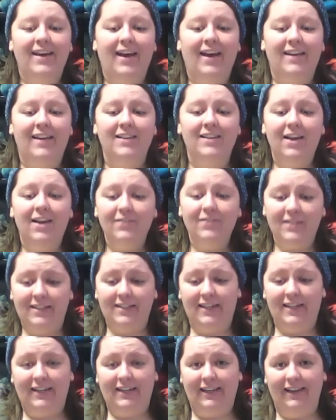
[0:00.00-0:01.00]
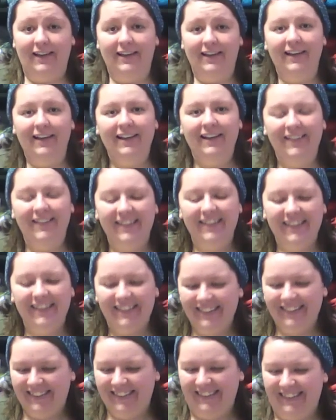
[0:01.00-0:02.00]
I'd love to see you.
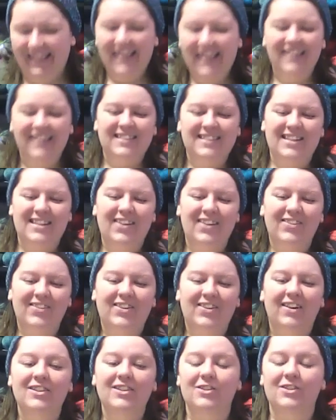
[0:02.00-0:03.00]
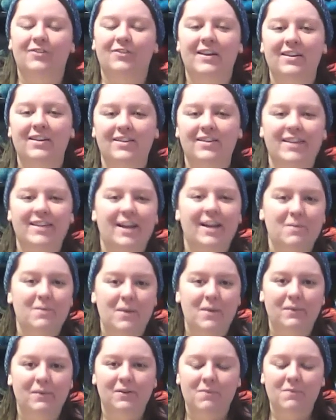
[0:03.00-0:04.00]
So cross your fingers that I'm
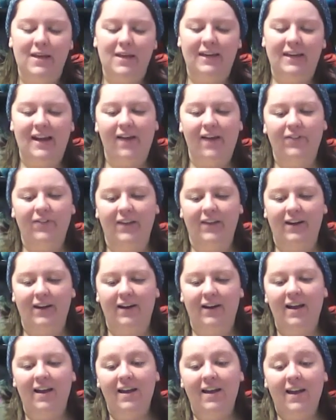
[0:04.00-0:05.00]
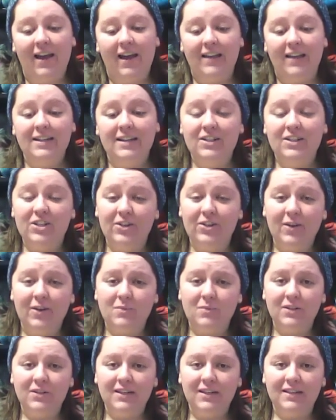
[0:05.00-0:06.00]
able to make it out there. And then too,
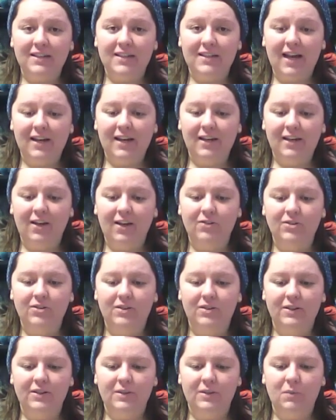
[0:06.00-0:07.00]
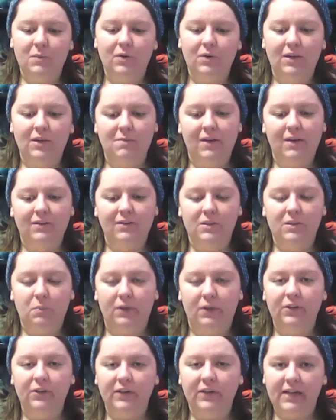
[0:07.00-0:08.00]
I'm really excited to go to the Smoky Mountain
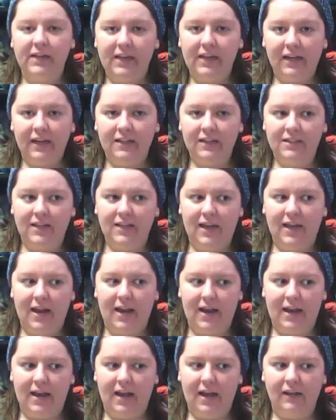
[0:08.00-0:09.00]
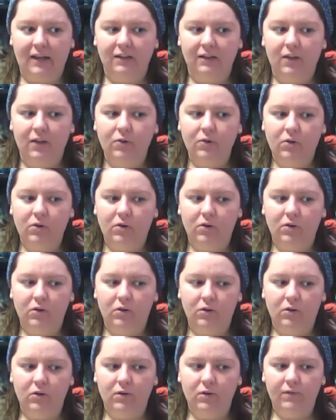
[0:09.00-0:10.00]
Spinnery. It's a
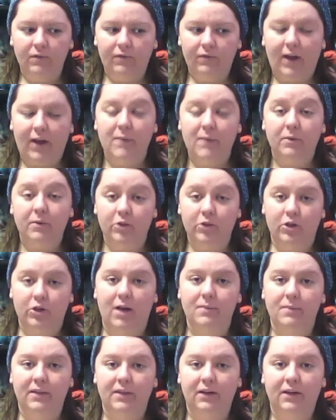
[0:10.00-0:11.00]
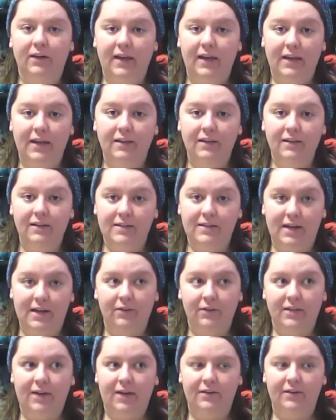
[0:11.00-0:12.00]
local fiber shop there in
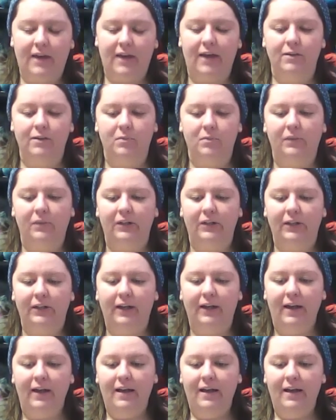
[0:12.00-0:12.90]
downtown Gatlinburg.